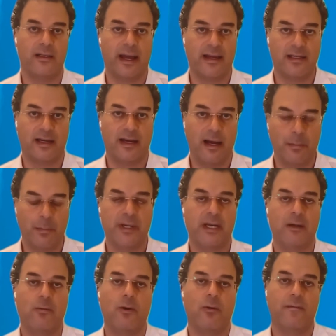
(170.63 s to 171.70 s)
As a company,
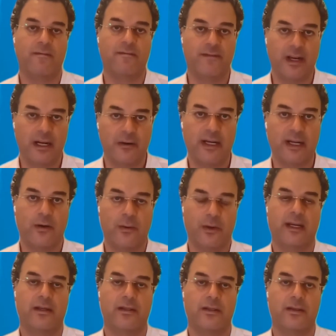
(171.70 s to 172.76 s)
we were very
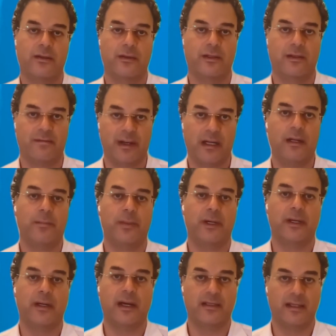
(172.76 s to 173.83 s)
quick to develop a, a,